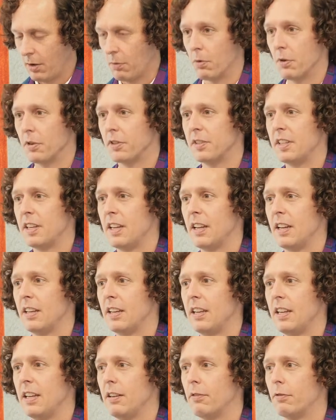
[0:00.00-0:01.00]
we're seeing
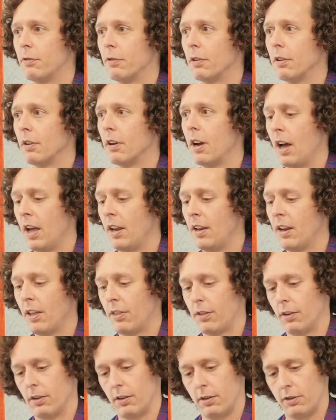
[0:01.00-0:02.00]
need for
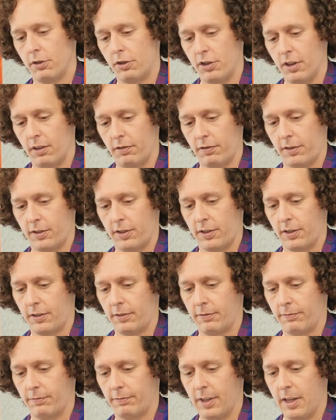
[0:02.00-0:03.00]
another shift
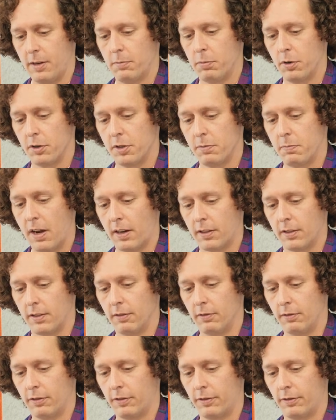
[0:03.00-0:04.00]
in
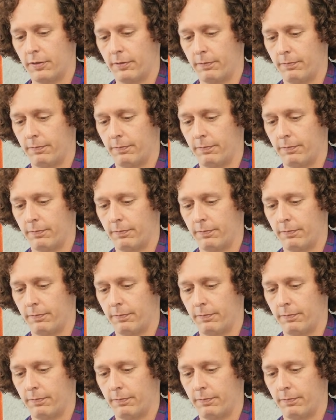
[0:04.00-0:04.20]
perspective.